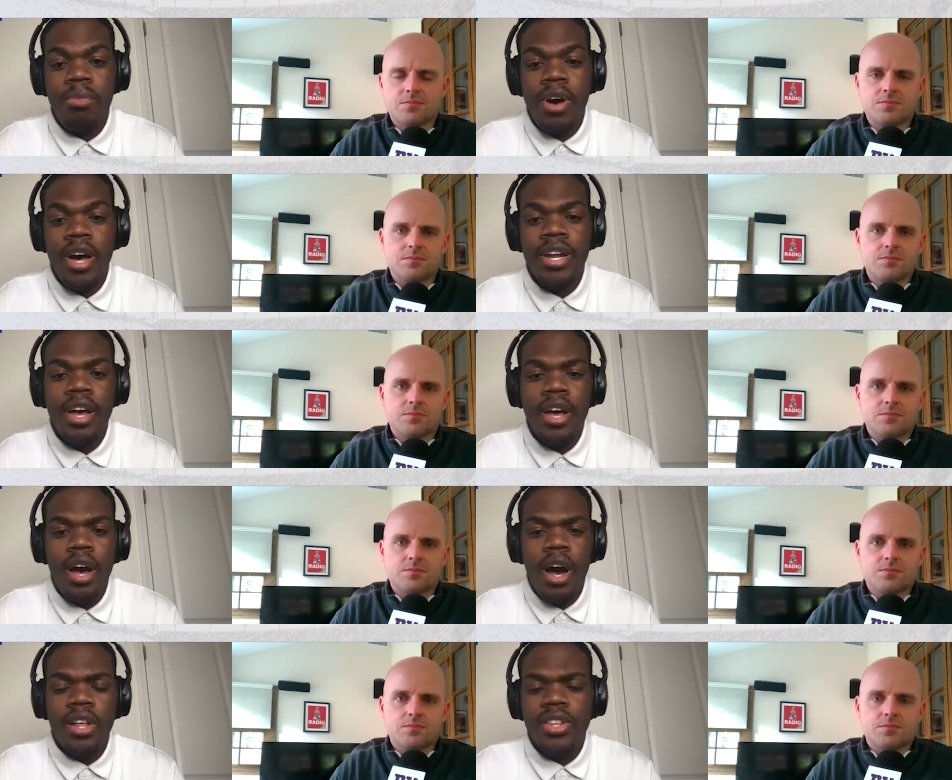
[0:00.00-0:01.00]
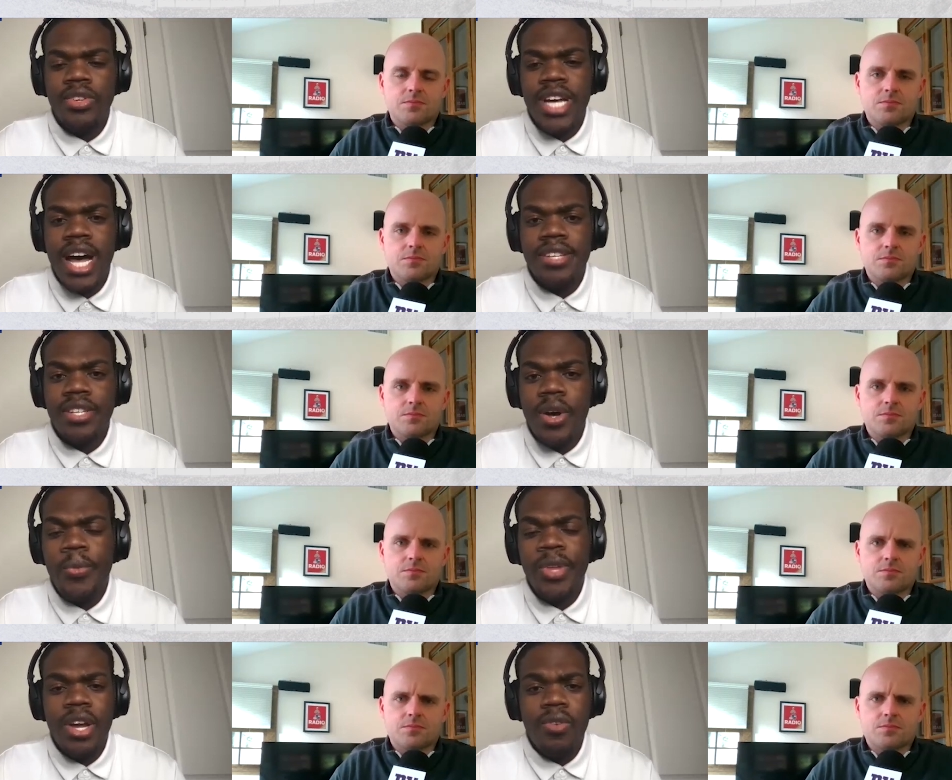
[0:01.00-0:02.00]
Speaker 1: upon all of those guys. So
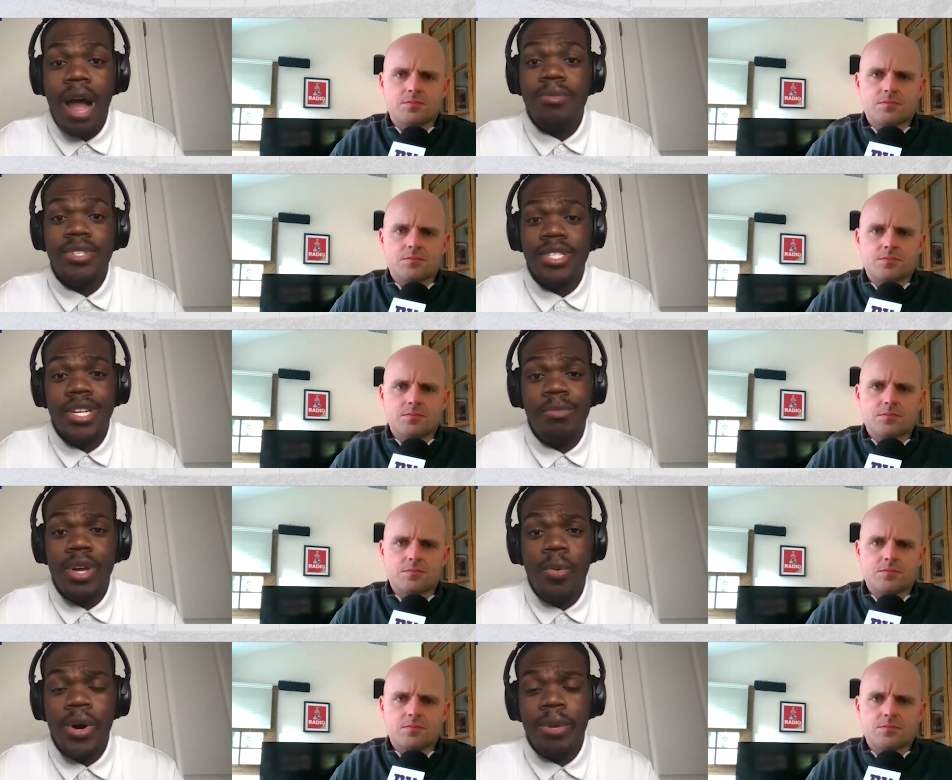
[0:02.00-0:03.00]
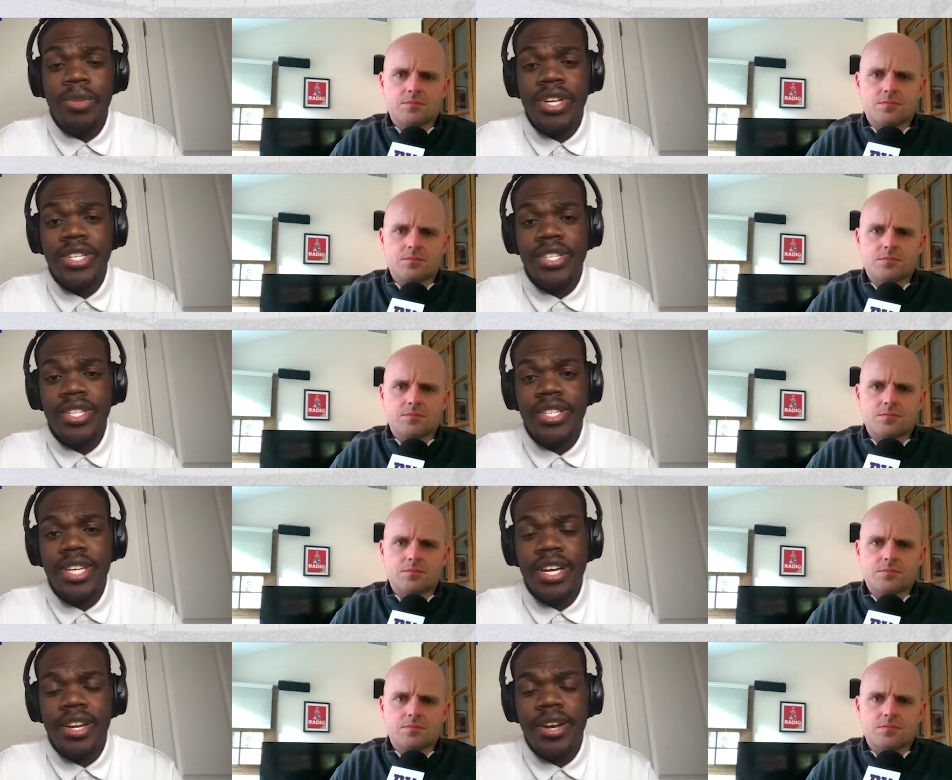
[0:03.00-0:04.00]
Robinson is going to be a welcome addition to the
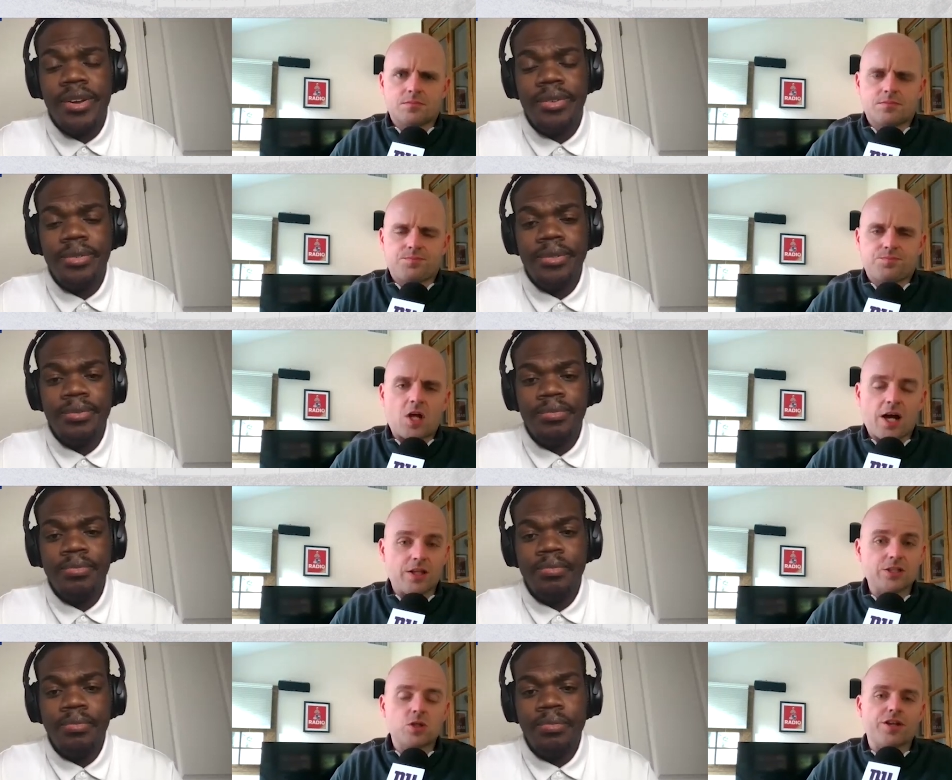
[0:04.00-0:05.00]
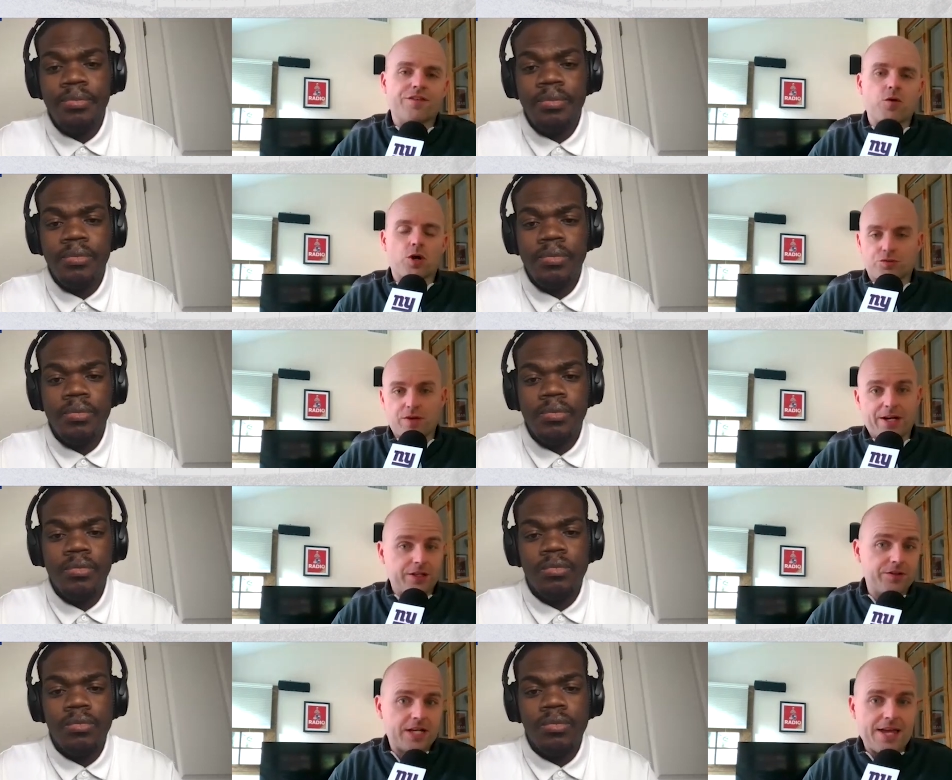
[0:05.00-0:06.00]
secondary.
Speaker 2: All right, let's go to the fourth round.
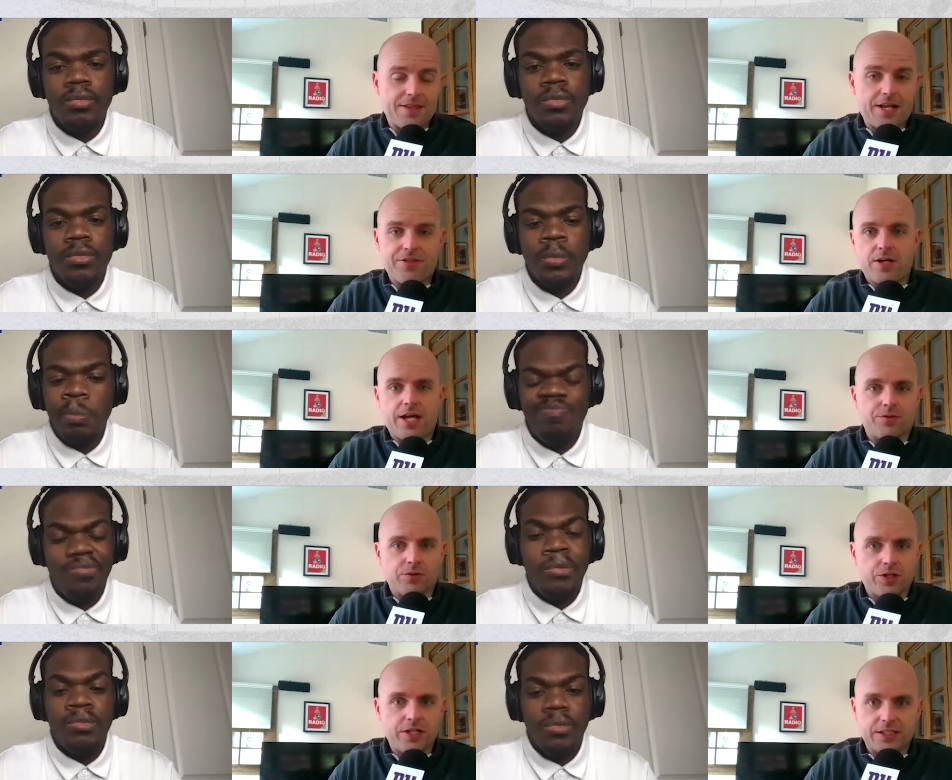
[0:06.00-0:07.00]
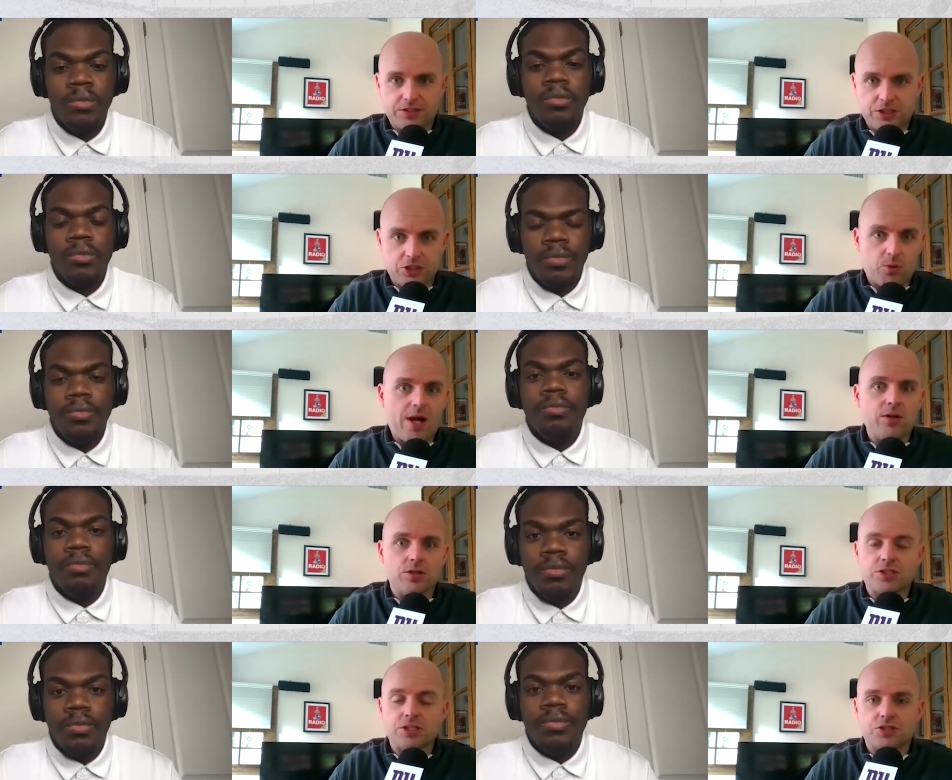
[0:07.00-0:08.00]
Another guy that I thought had a really nice Senior Bowl,
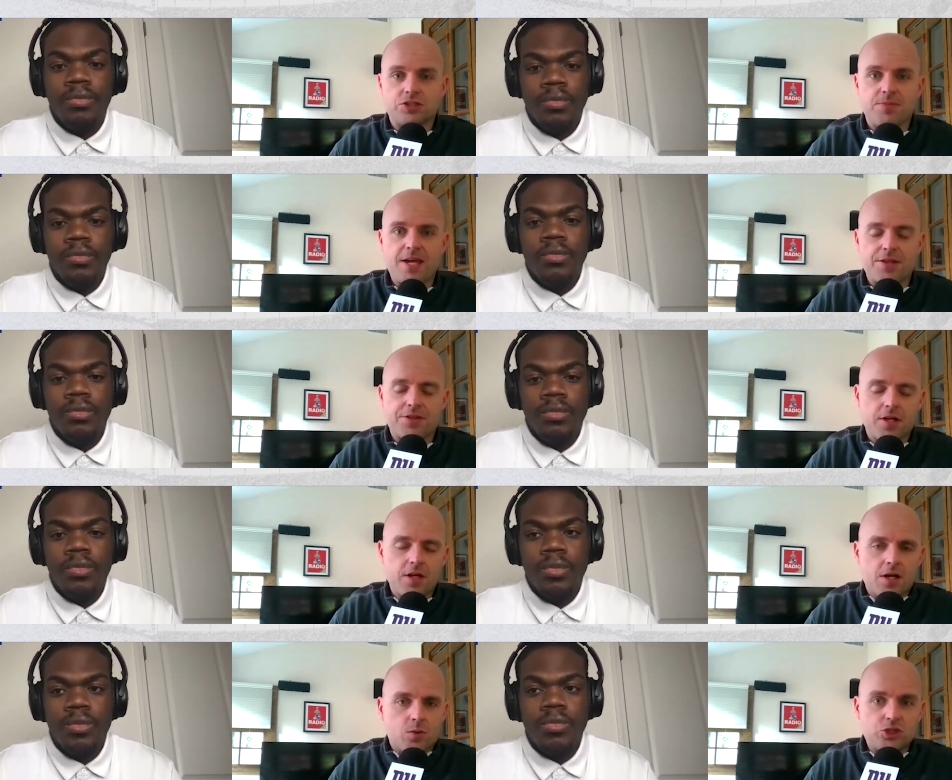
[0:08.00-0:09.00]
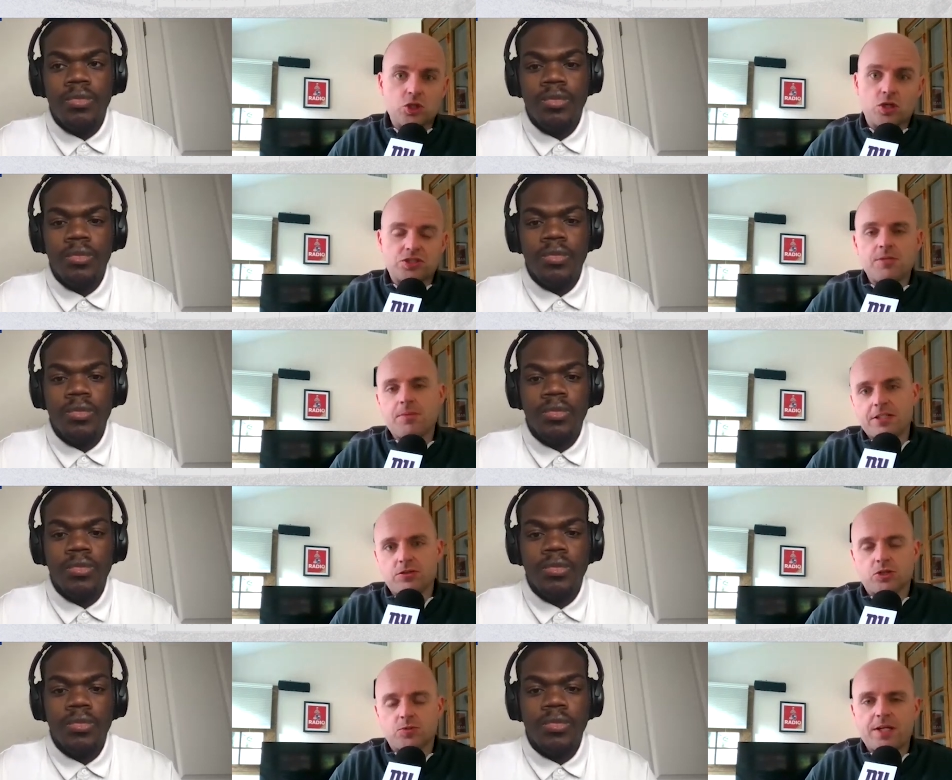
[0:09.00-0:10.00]
Elerson Smith. We saw his teammate
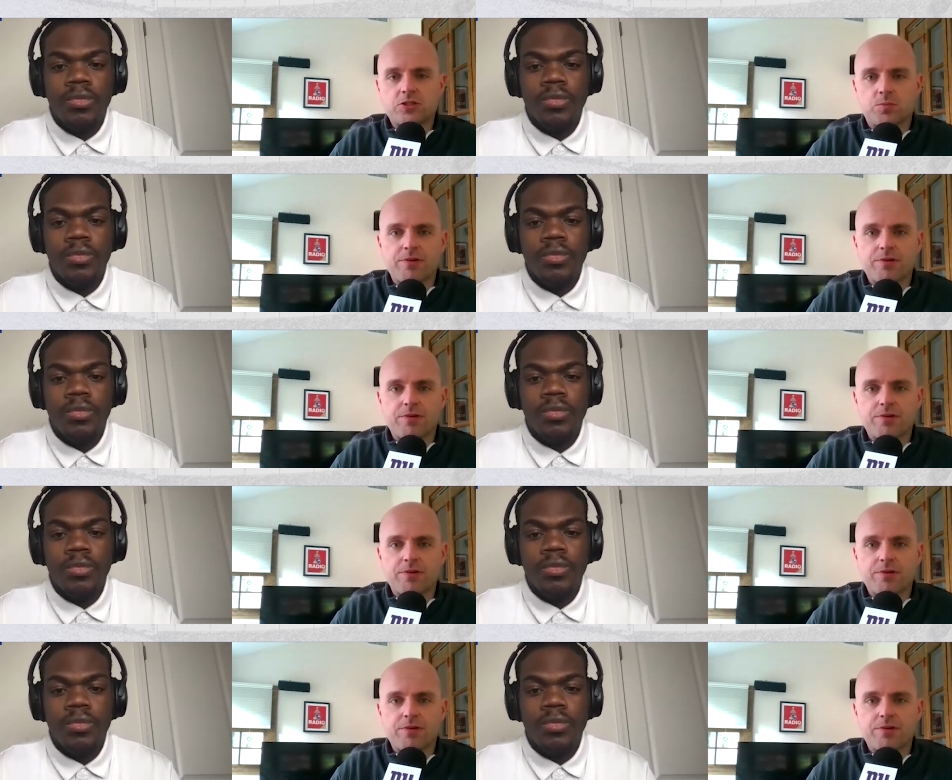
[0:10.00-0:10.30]
too, Spencer